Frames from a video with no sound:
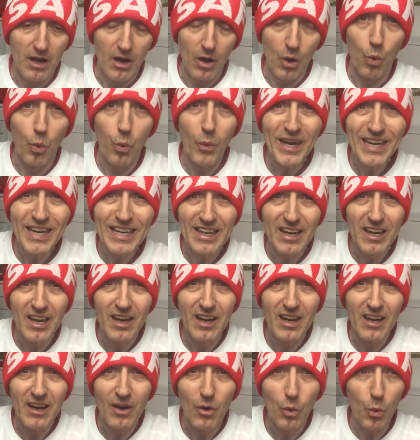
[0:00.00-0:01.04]
a week
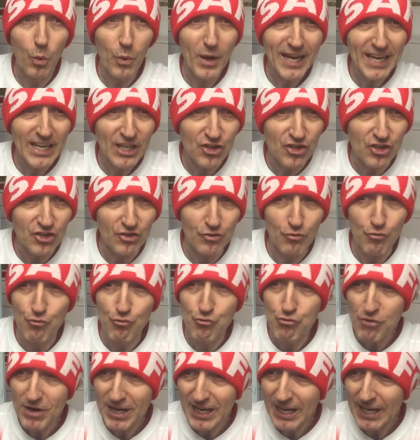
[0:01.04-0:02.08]
wages.
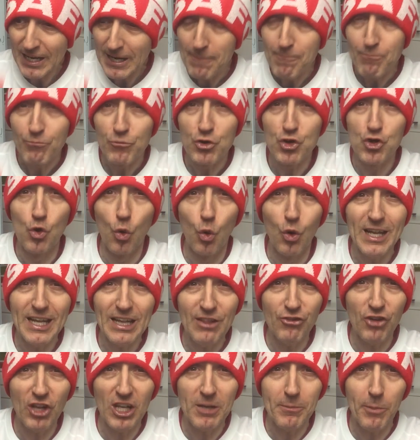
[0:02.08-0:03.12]
Really? Joe on
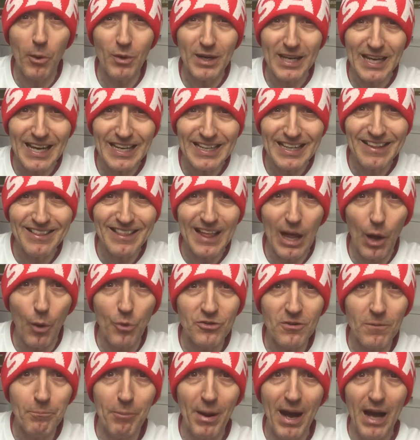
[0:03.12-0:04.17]
about
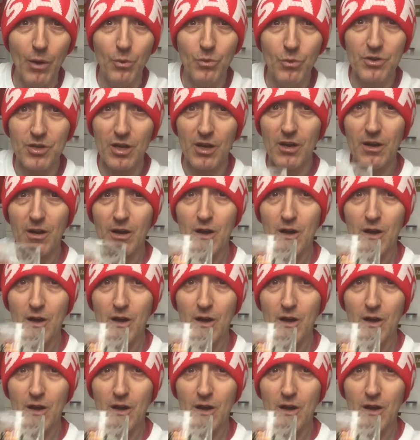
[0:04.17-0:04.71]
£80,000?